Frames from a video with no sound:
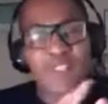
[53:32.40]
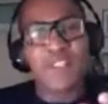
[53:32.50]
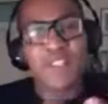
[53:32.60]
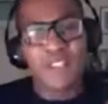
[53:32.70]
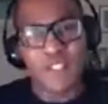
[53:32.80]

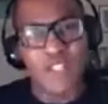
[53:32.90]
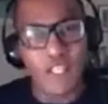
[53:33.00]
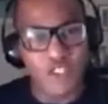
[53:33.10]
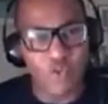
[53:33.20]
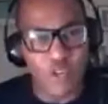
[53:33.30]
to the touch
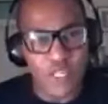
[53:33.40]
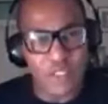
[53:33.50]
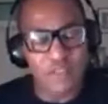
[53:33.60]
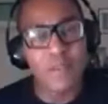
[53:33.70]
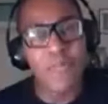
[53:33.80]
screen
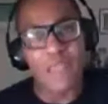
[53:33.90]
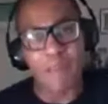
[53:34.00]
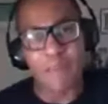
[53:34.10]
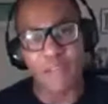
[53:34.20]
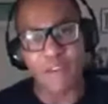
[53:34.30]
that many
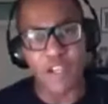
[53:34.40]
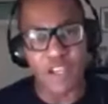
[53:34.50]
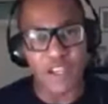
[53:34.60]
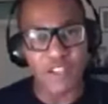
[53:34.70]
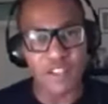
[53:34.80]
of our
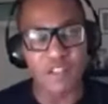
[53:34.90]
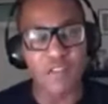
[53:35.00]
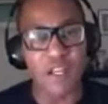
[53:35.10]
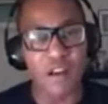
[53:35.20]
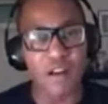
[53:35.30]
youngsters
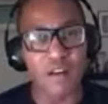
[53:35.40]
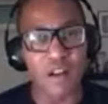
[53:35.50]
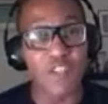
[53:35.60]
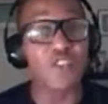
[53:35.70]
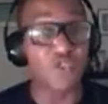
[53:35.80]
are
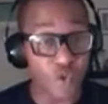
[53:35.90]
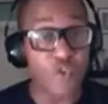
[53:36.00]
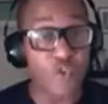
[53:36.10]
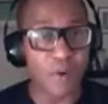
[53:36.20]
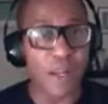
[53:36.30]
seduced
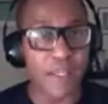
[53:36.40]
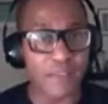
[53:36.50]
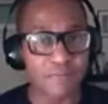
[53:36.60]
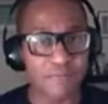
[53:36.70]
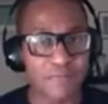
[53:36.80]
by.
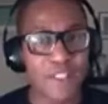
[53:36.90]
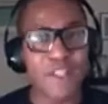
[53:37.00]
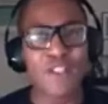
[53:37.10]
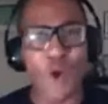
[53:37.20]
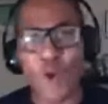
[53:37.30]
So
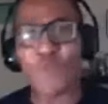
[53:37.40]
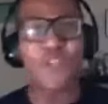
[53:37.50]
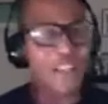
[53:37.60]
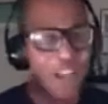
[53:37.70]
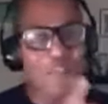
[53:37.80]
hopefully that
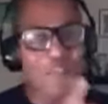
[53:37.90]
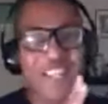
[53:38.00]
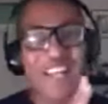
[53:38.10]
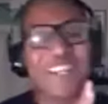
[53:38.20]
covers that.